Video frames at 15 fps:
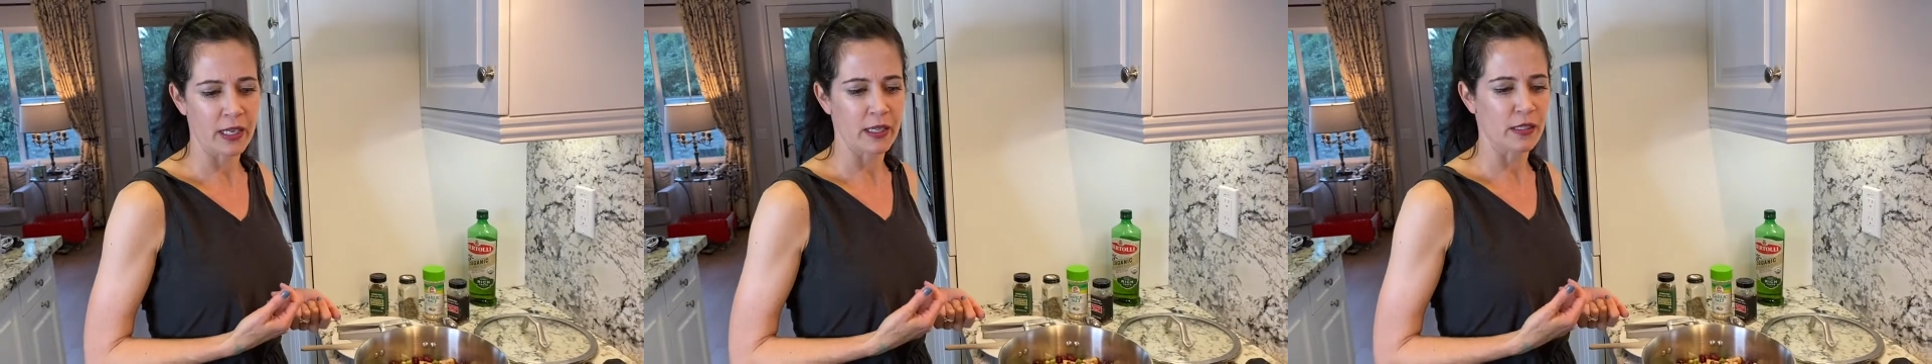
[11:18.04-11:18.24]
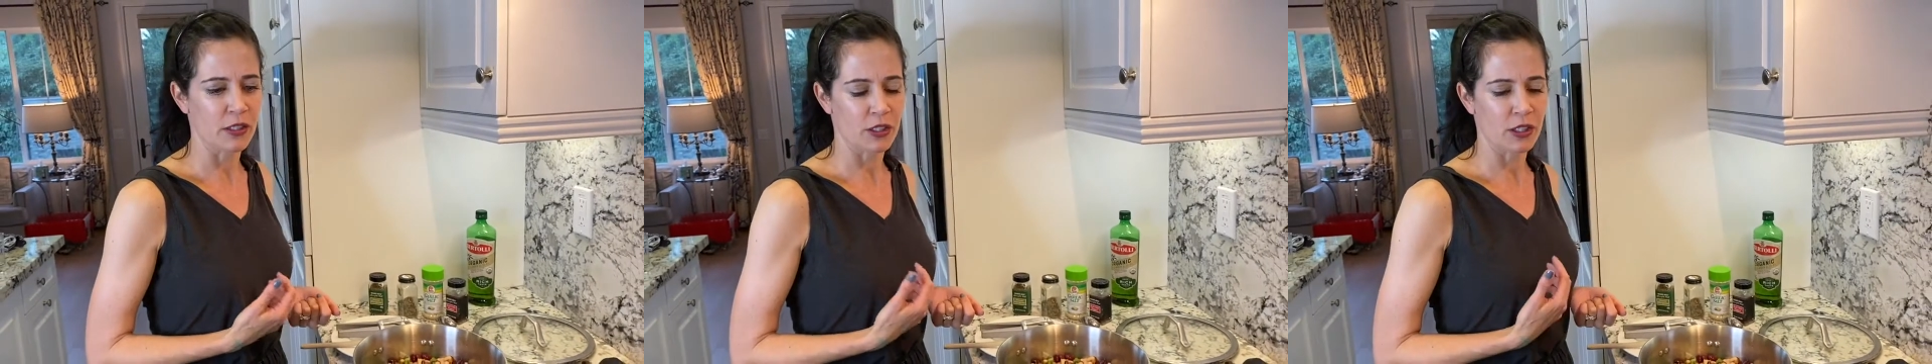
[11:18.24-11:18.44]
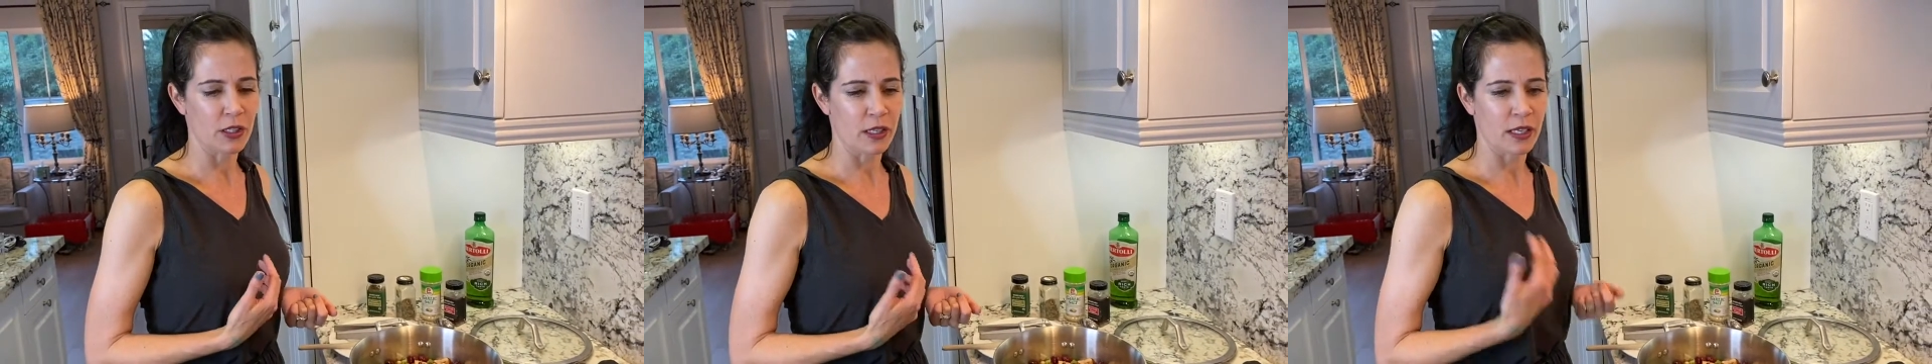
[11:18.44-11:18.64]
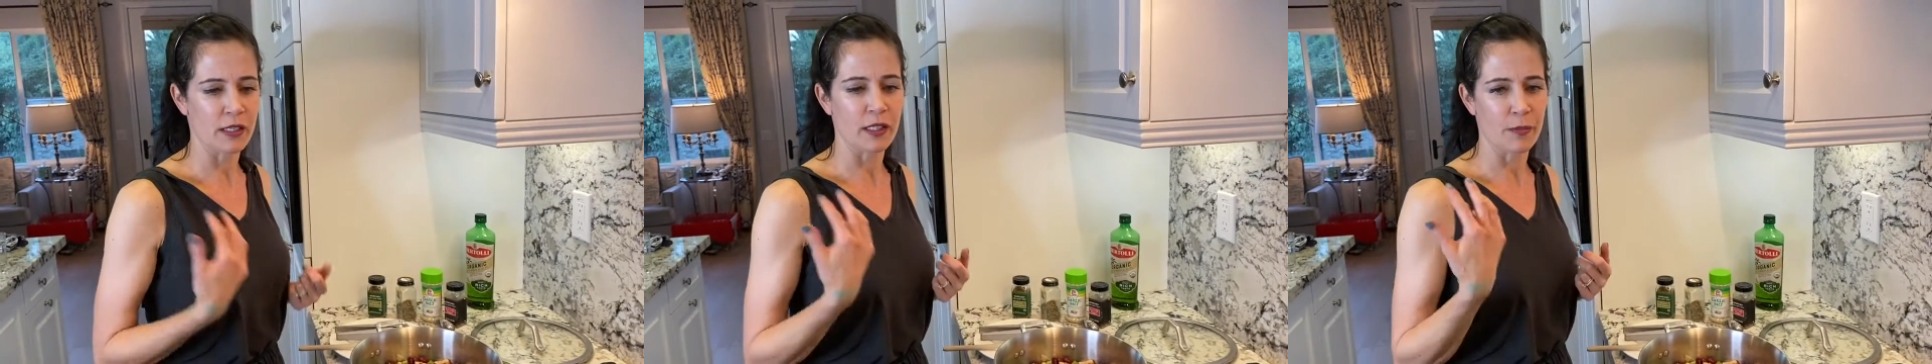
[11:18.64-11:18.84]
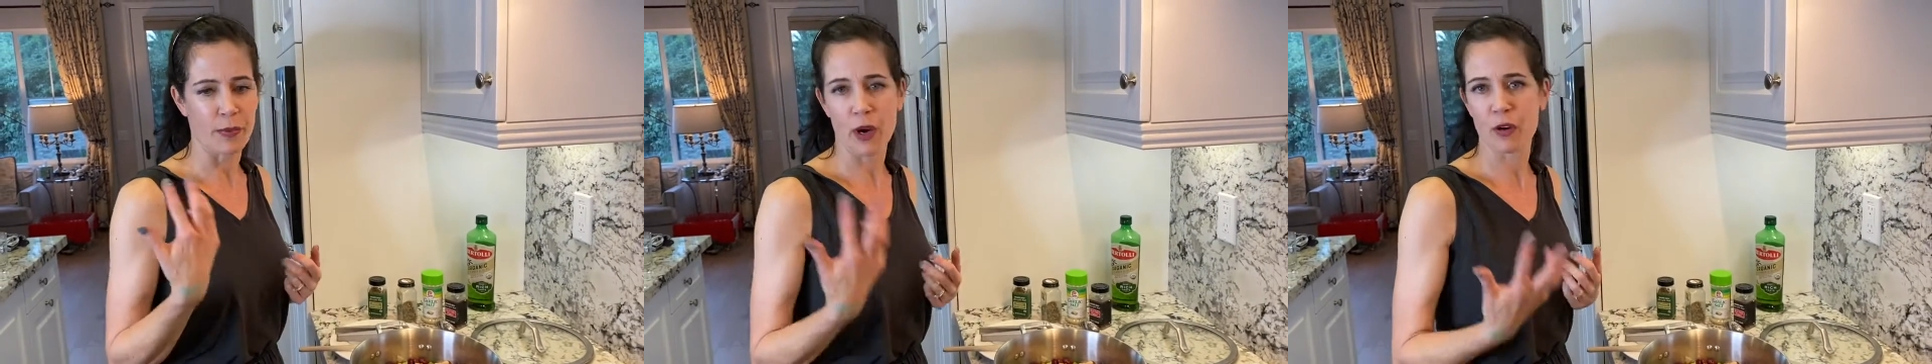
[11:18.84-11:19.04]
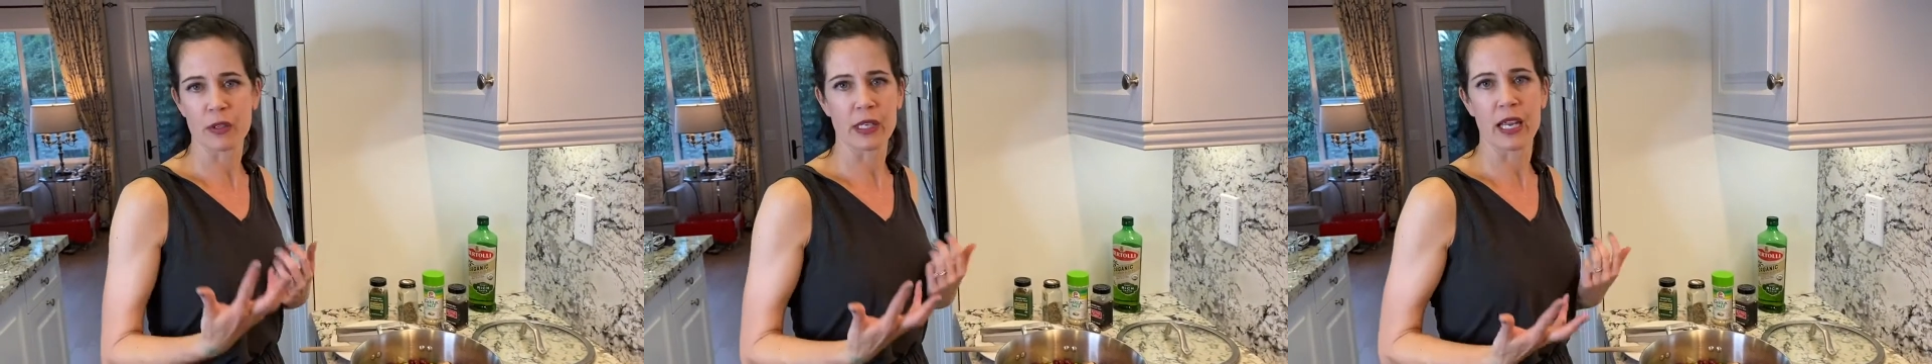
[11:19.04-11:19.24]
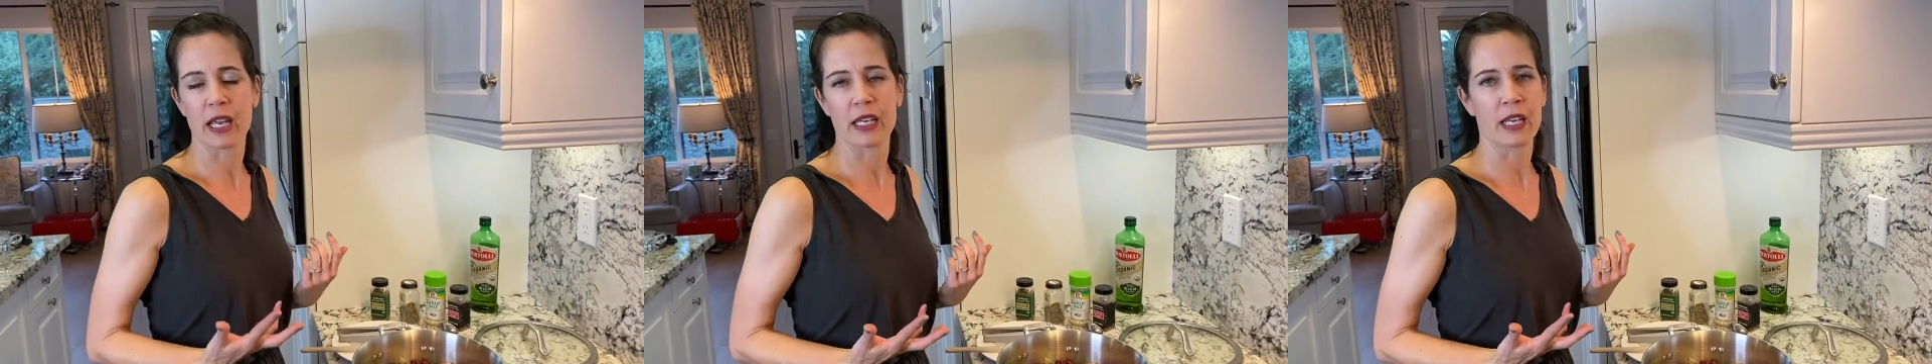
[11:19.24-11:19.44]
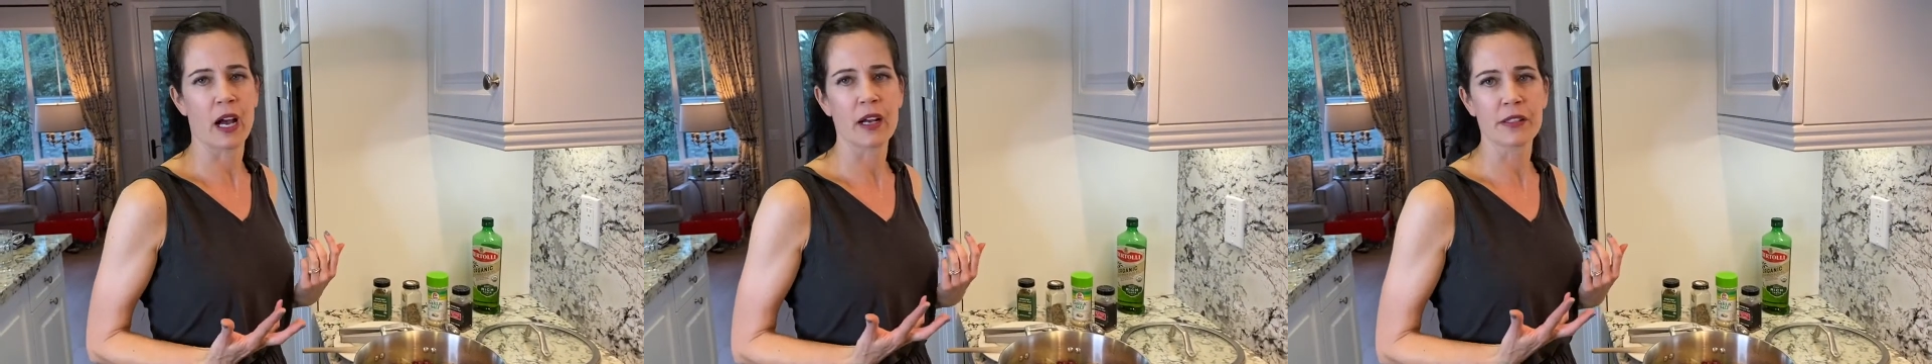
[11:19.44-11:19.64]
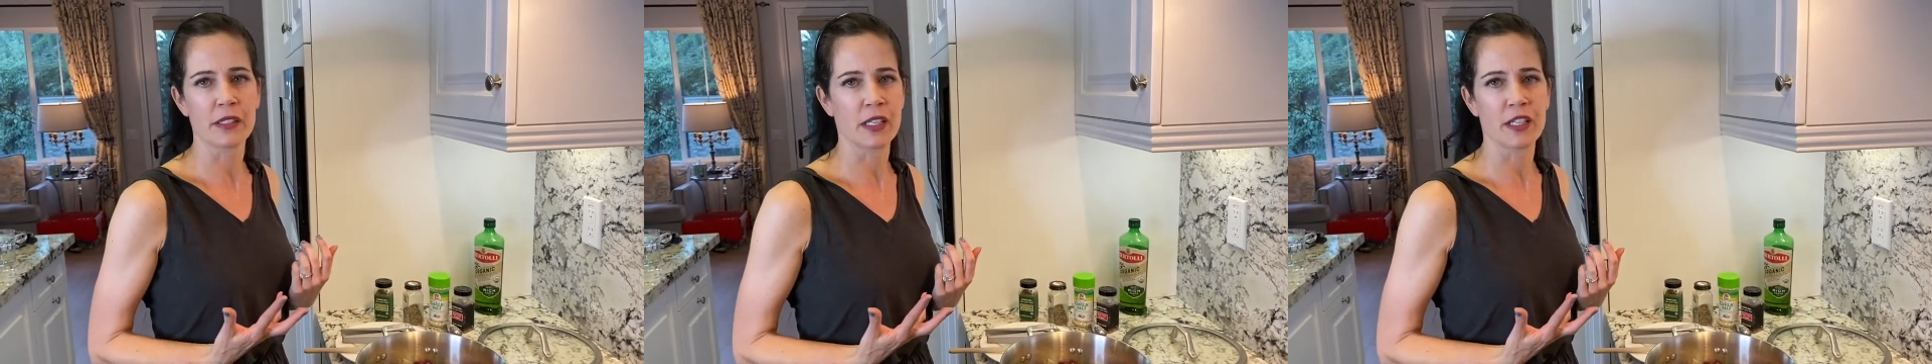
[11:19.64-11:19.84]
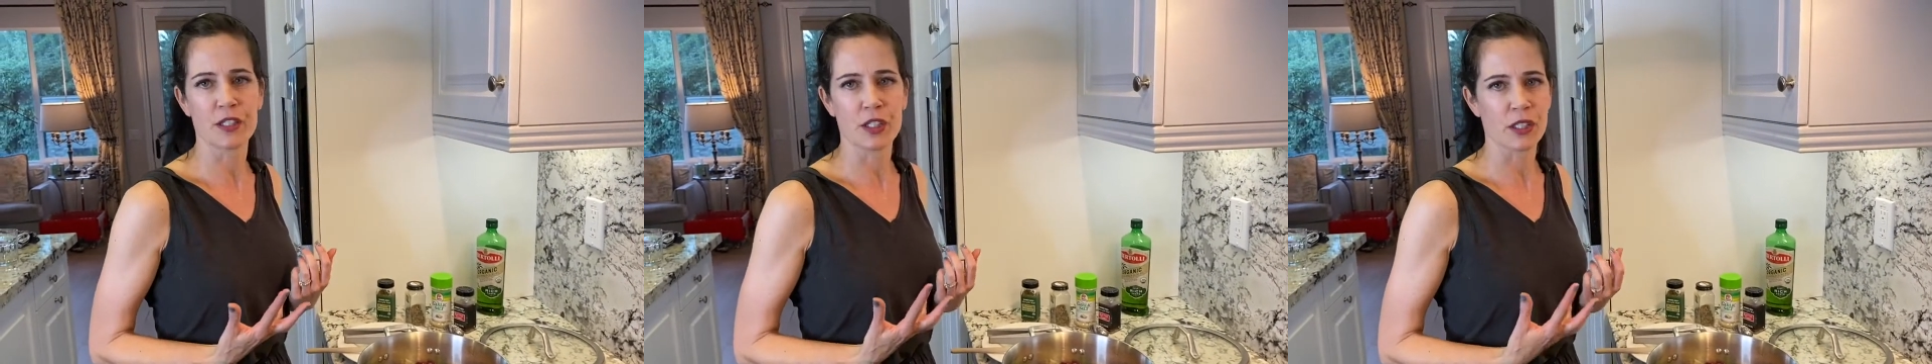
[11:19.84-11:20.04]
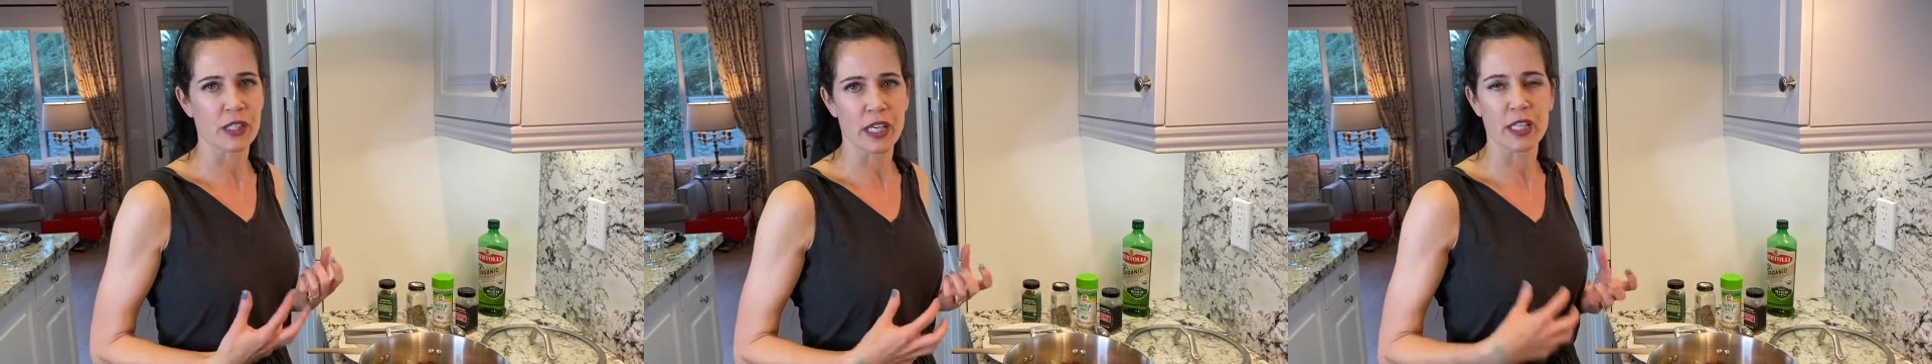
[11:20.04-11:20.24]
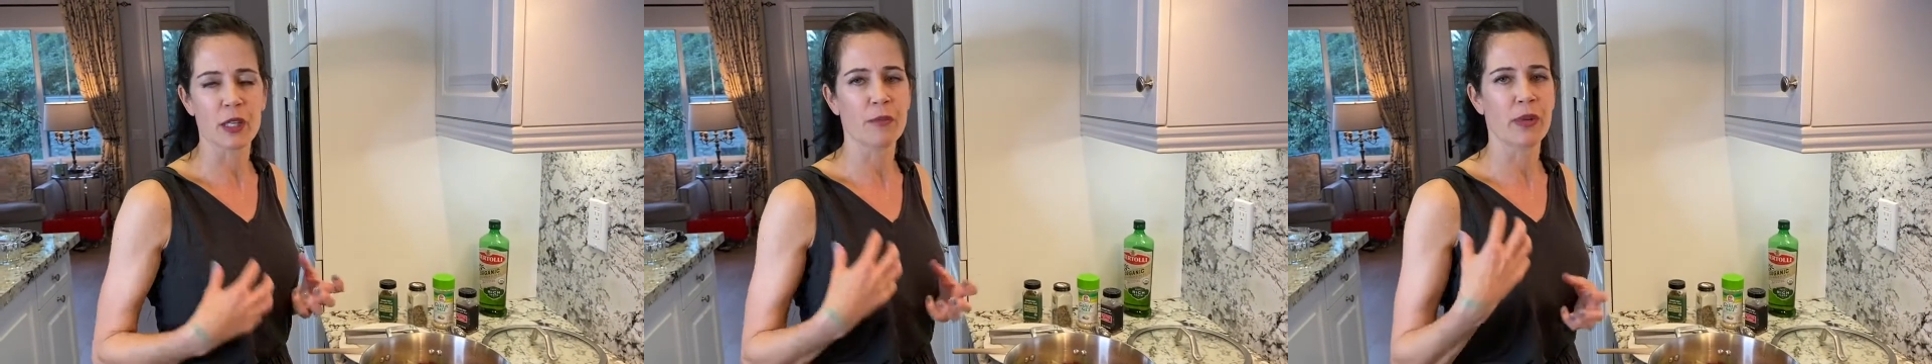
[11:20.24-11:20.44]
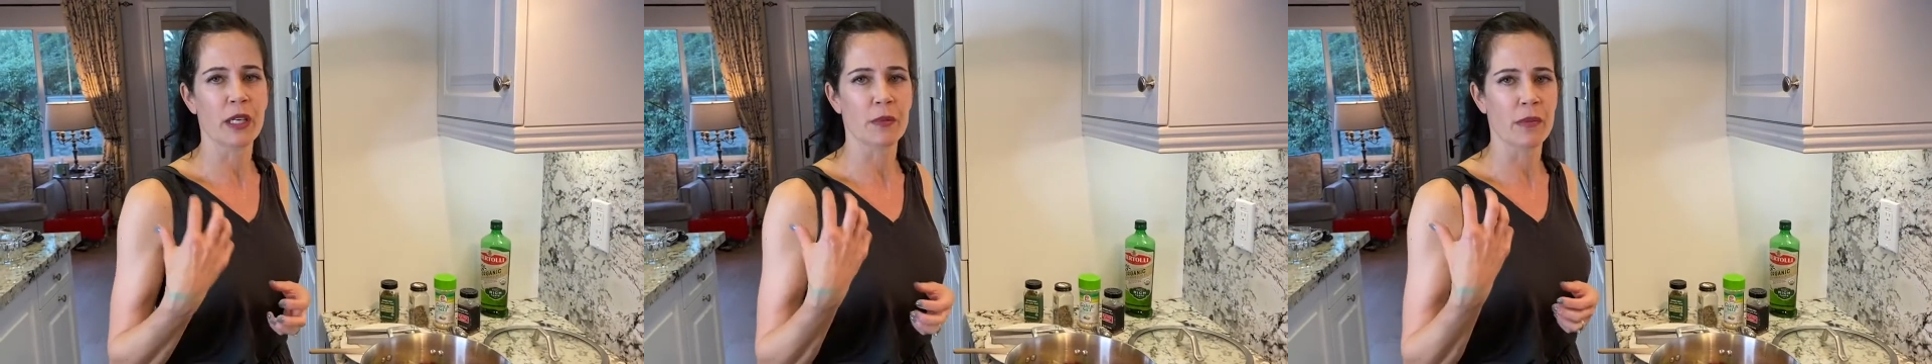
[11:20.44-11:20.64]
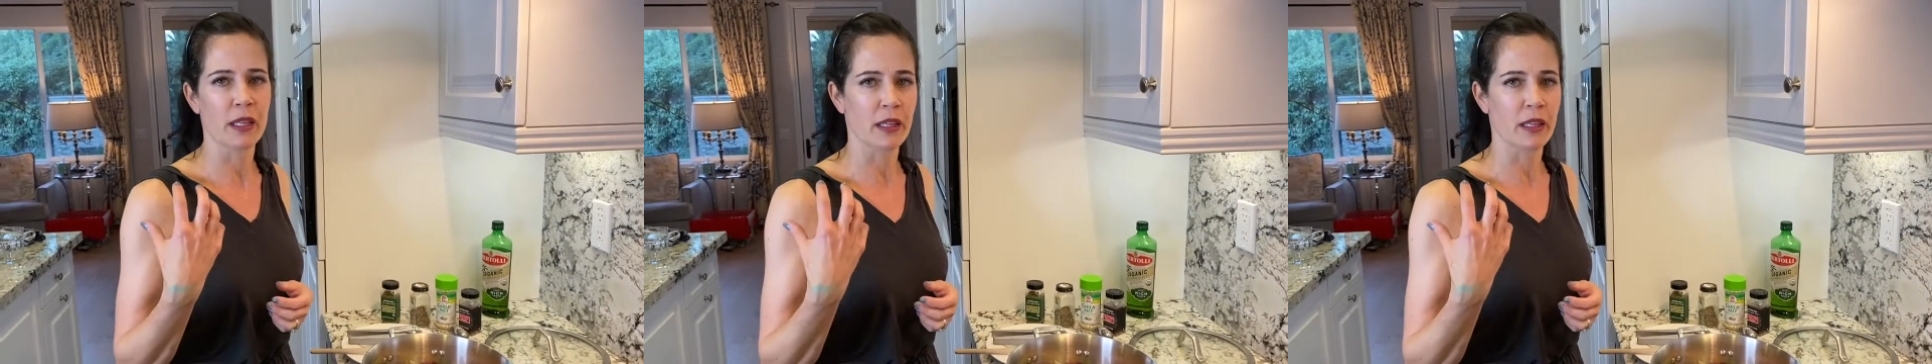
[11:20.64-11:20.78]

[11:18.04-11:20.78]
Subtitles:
is a potent antioxidant, just like the pigment,